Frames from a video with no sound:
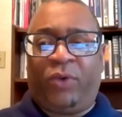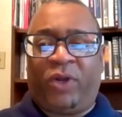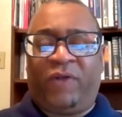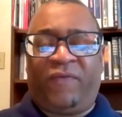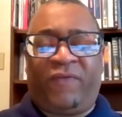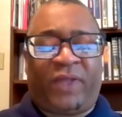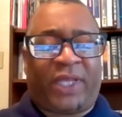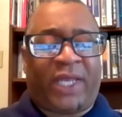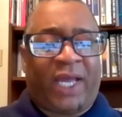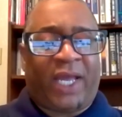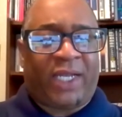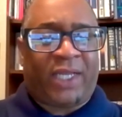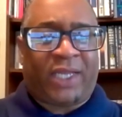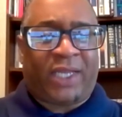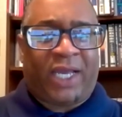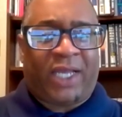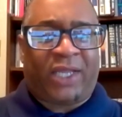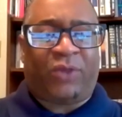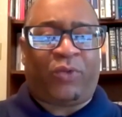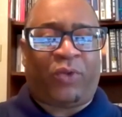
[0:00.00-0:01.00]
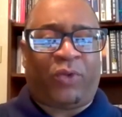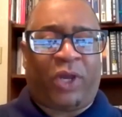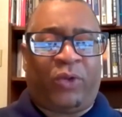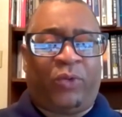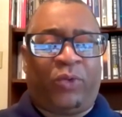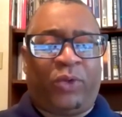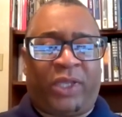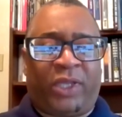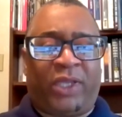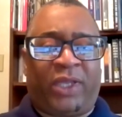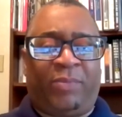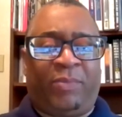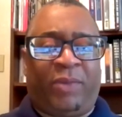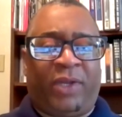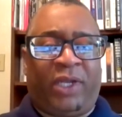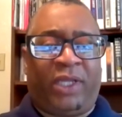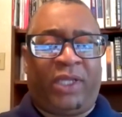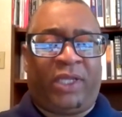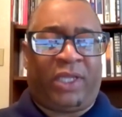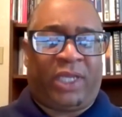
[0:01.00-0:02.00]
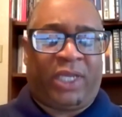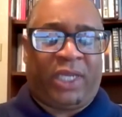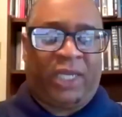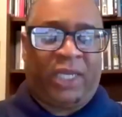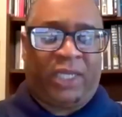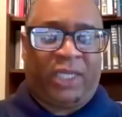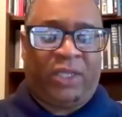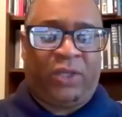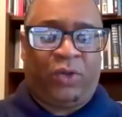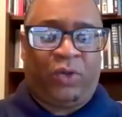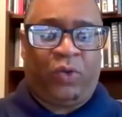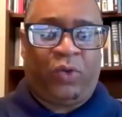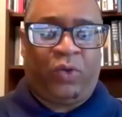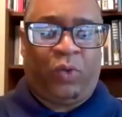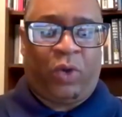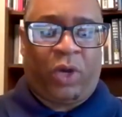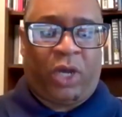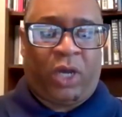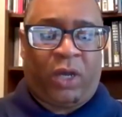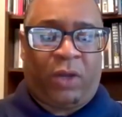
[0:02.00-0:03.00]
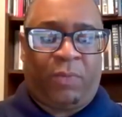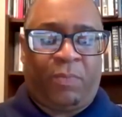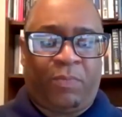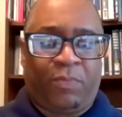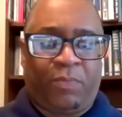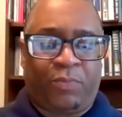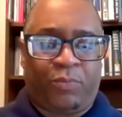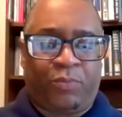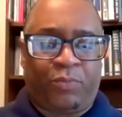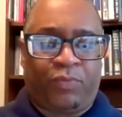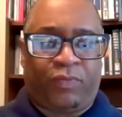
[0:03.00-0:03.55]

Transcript: one of his talents as a writer was his ability to um,